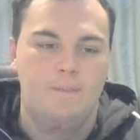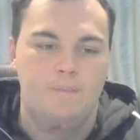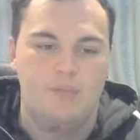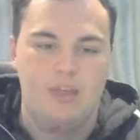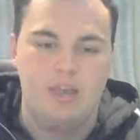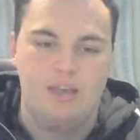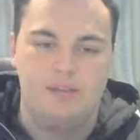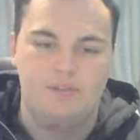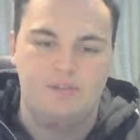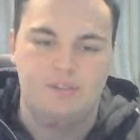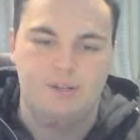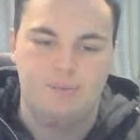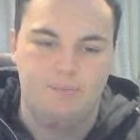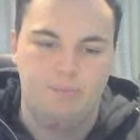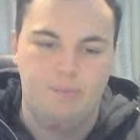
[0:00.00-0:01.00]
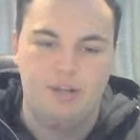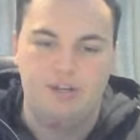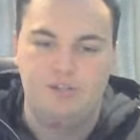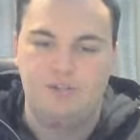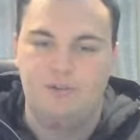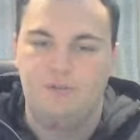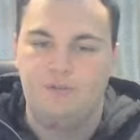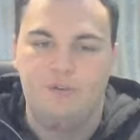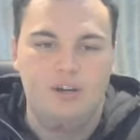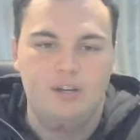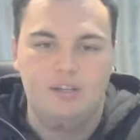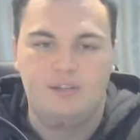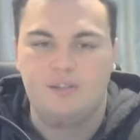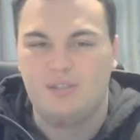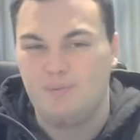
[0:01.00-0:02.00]
And um, manage to
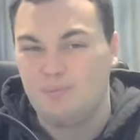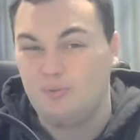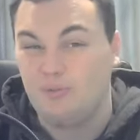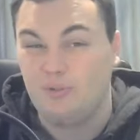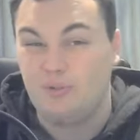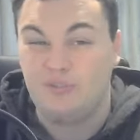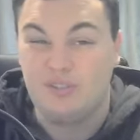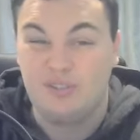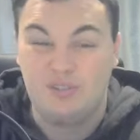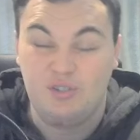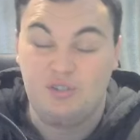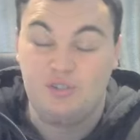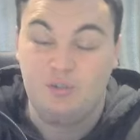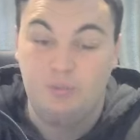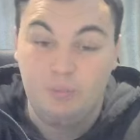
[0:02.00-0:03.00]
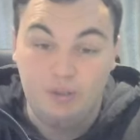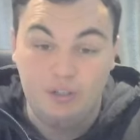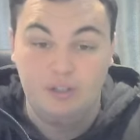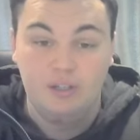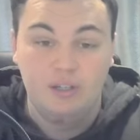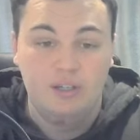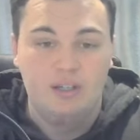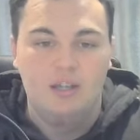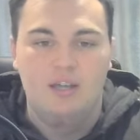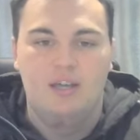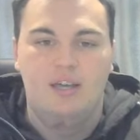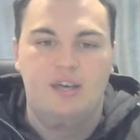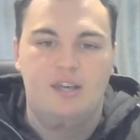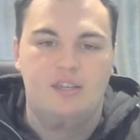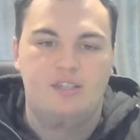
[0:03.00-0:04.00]
find some sort of decision win
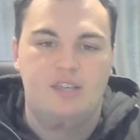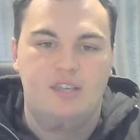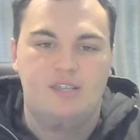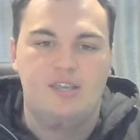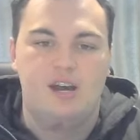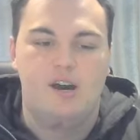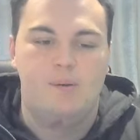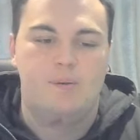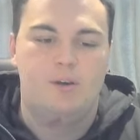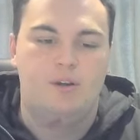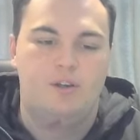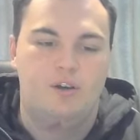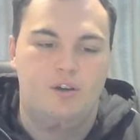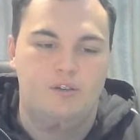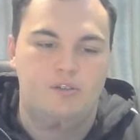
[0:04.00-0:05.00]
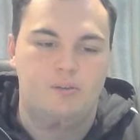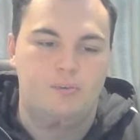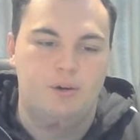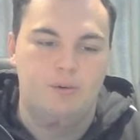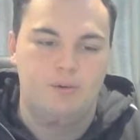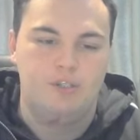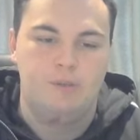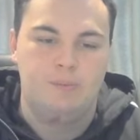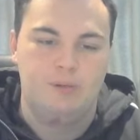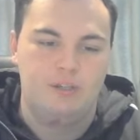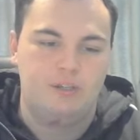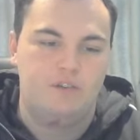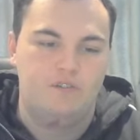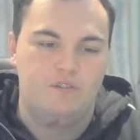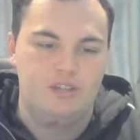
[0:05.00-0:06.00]
is is how I'm going to go. So I'm going to
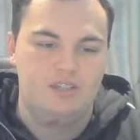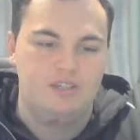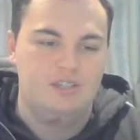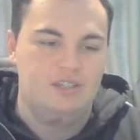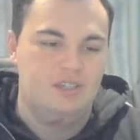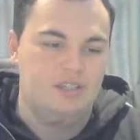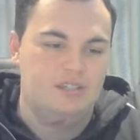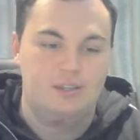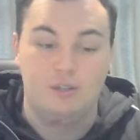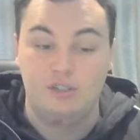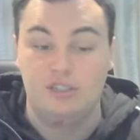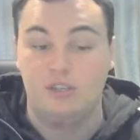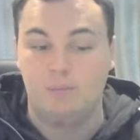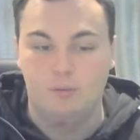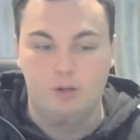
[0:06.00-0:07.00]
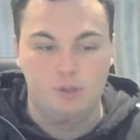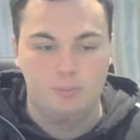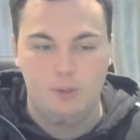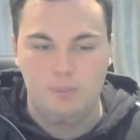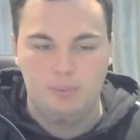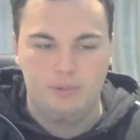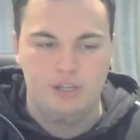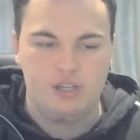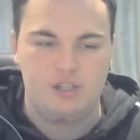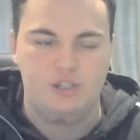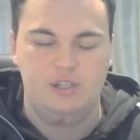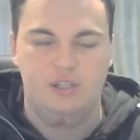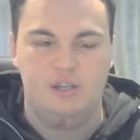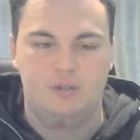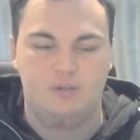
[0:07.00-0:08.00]
pick van Steenis. It looks like most people
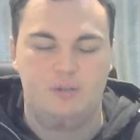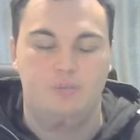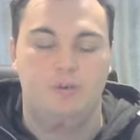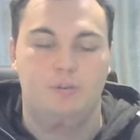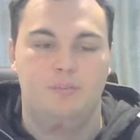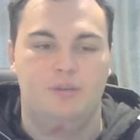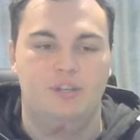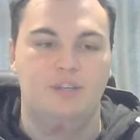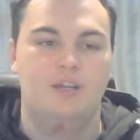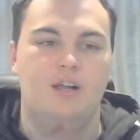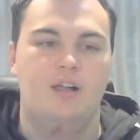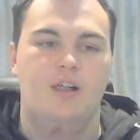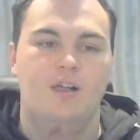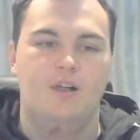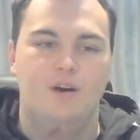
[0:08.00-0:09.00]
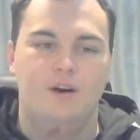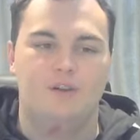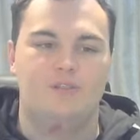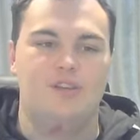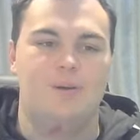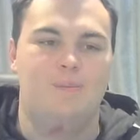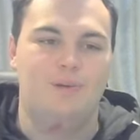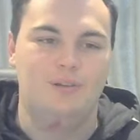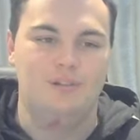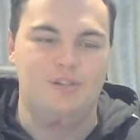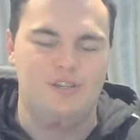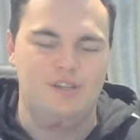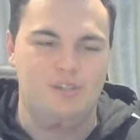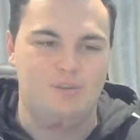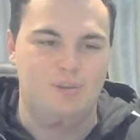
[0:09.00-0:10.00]
actually agree with me on
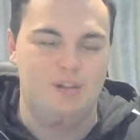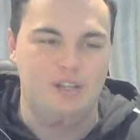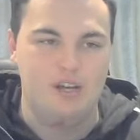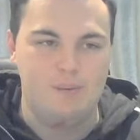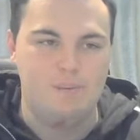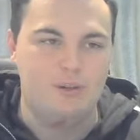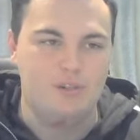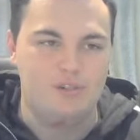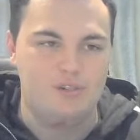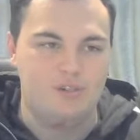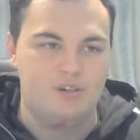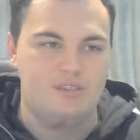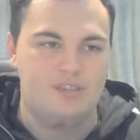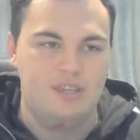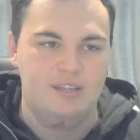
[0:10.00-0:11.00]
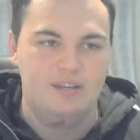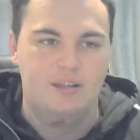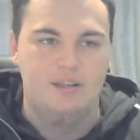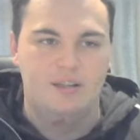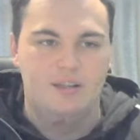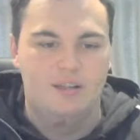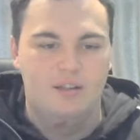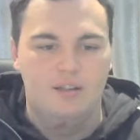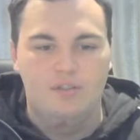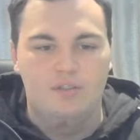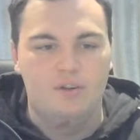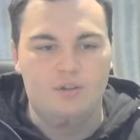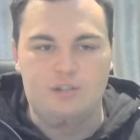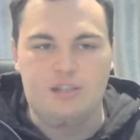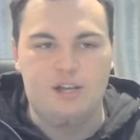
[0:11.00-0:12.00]
Tapology as well. I apologize that
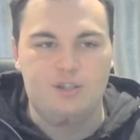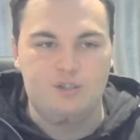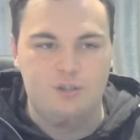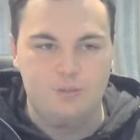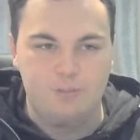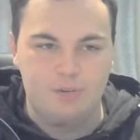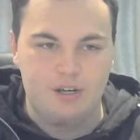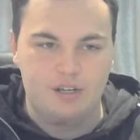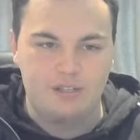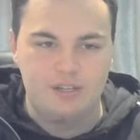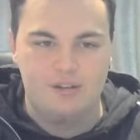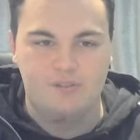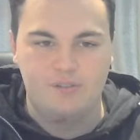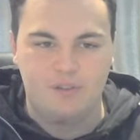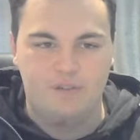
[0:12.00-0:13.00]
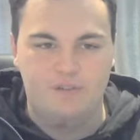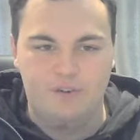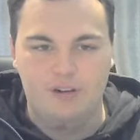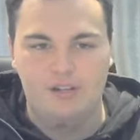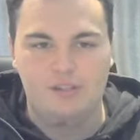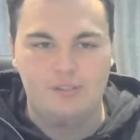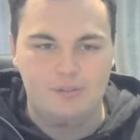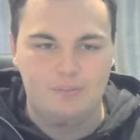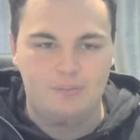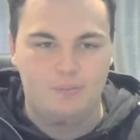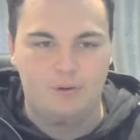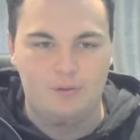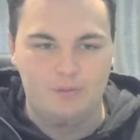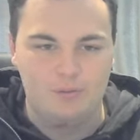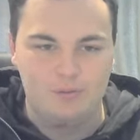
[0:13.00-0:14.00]
those last two breakdowns of the fights
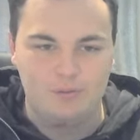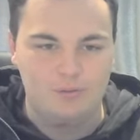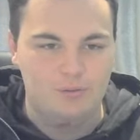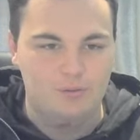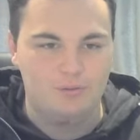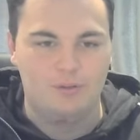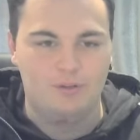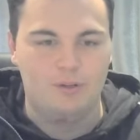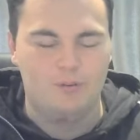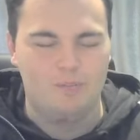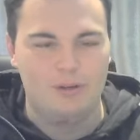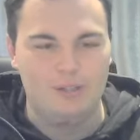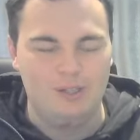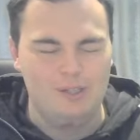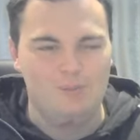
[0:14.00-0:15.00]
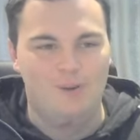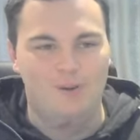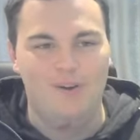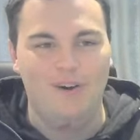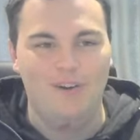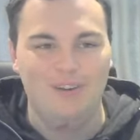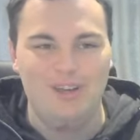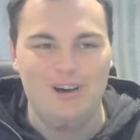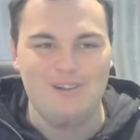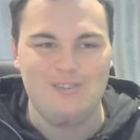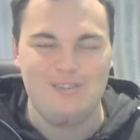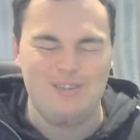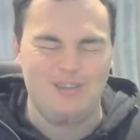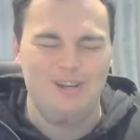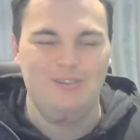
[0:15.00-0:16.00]
weren't too good. But let's move on now to
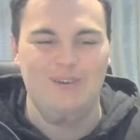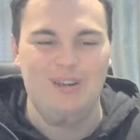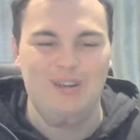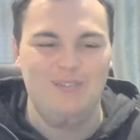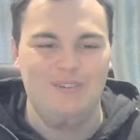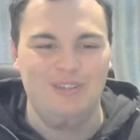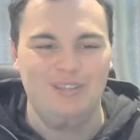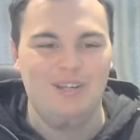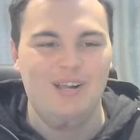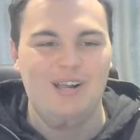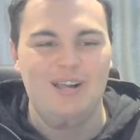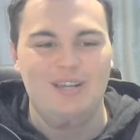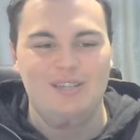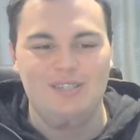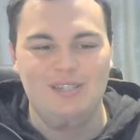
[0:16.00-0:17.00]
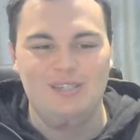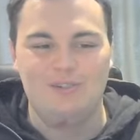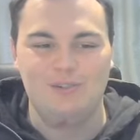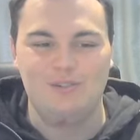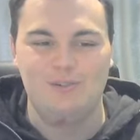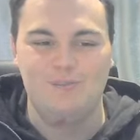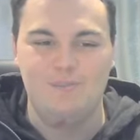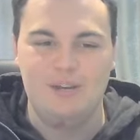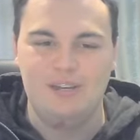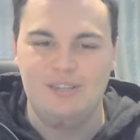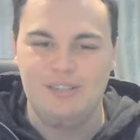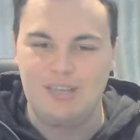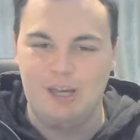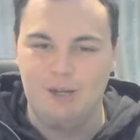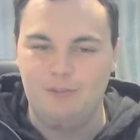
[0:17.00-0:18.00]
the co-main event. Cedric Doumbé
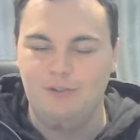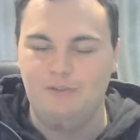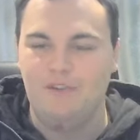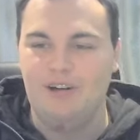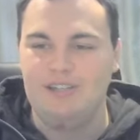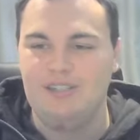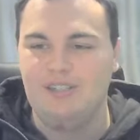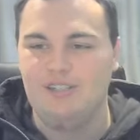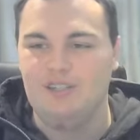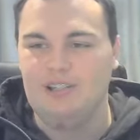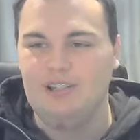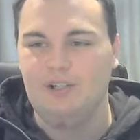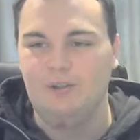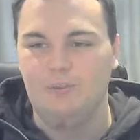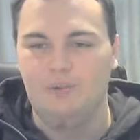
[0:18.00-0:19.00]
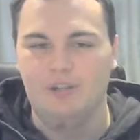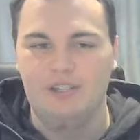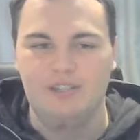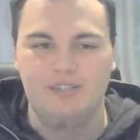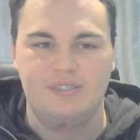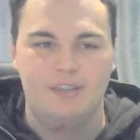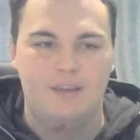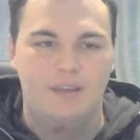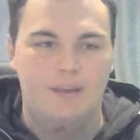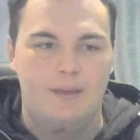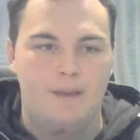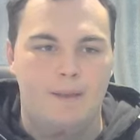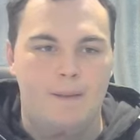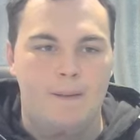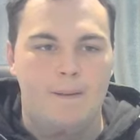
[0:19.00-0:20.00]
is going to be fighting Jaleel Wallace.
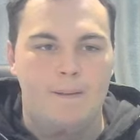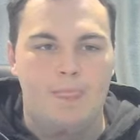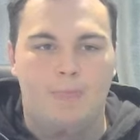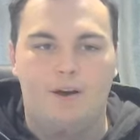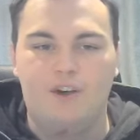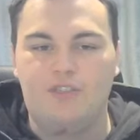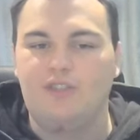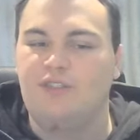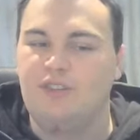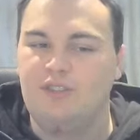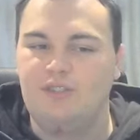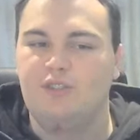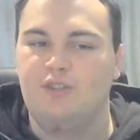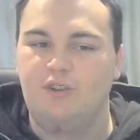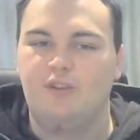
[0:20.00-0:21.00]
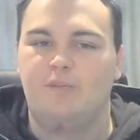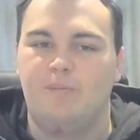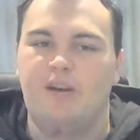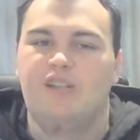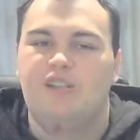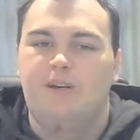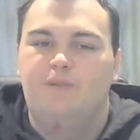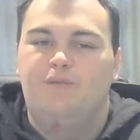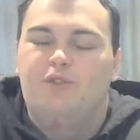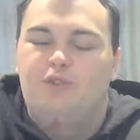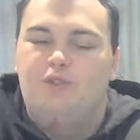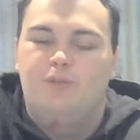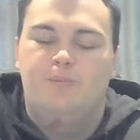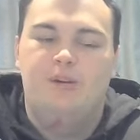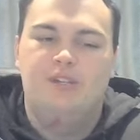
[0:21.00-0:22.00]
I think this is a good matchup for
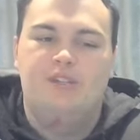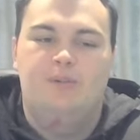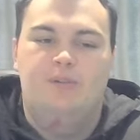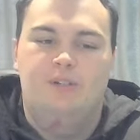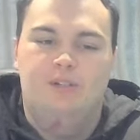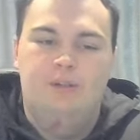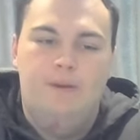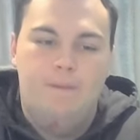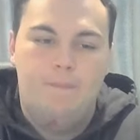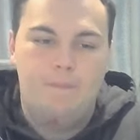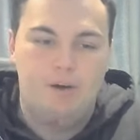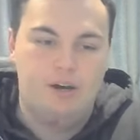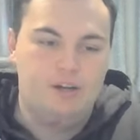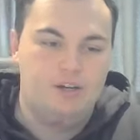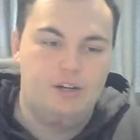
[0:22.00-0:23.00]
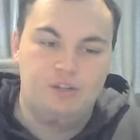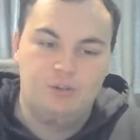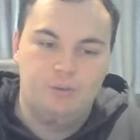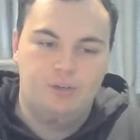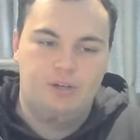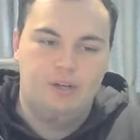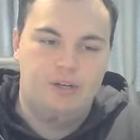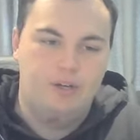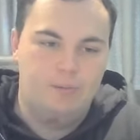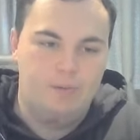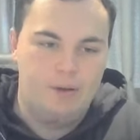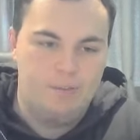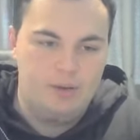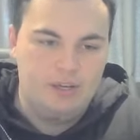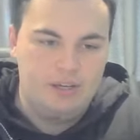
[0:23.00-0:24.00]
Doumbé to win. I, I do want to
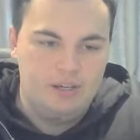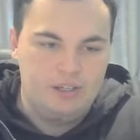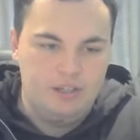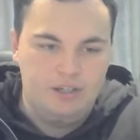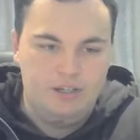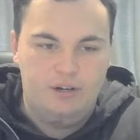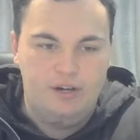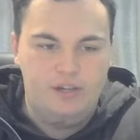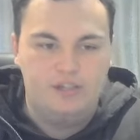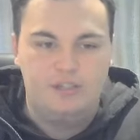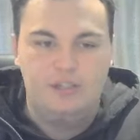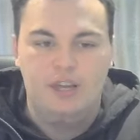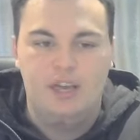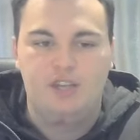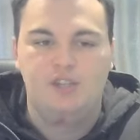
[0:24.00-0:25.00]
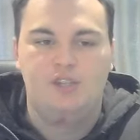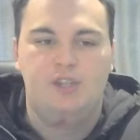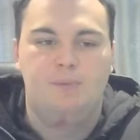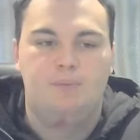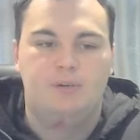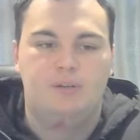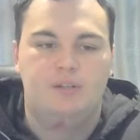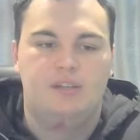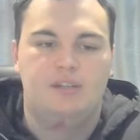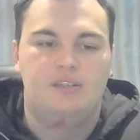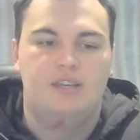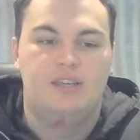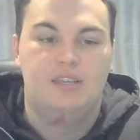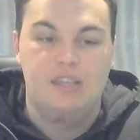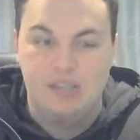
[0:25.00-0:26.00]
uh, make it clear, I did actually predict
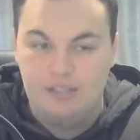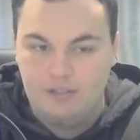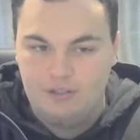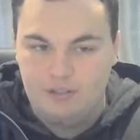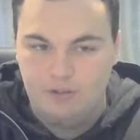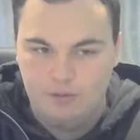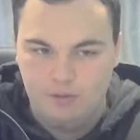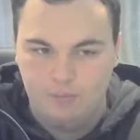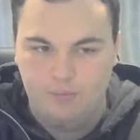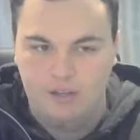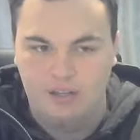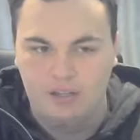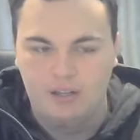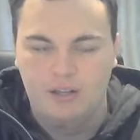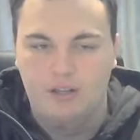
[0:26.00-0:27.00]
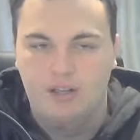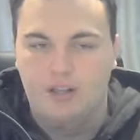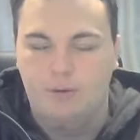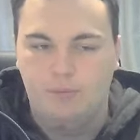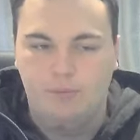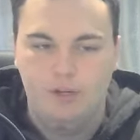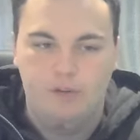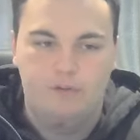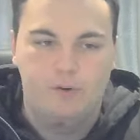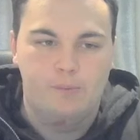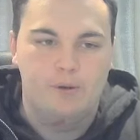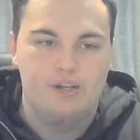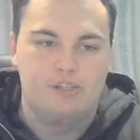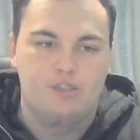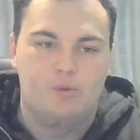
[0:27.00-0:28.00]
against Doumbé when he fought
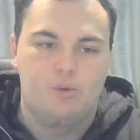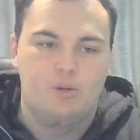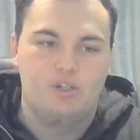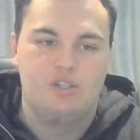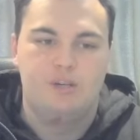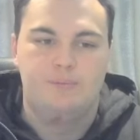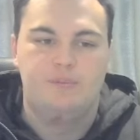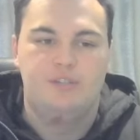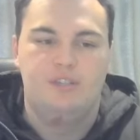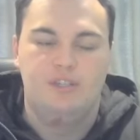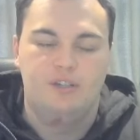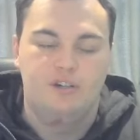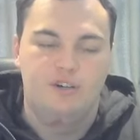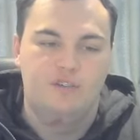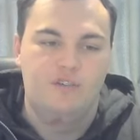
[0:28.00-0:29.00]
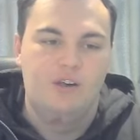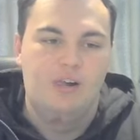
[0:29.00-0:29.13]
by Champ Chamsadinov.